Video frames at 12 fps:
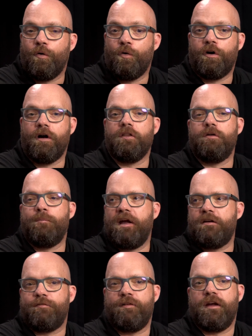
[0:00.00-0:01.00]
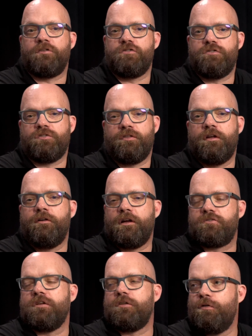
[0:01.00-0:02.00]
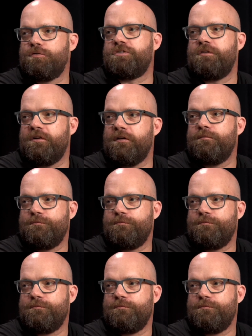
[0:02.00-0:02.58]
or other manufacturers that are actually closer to you.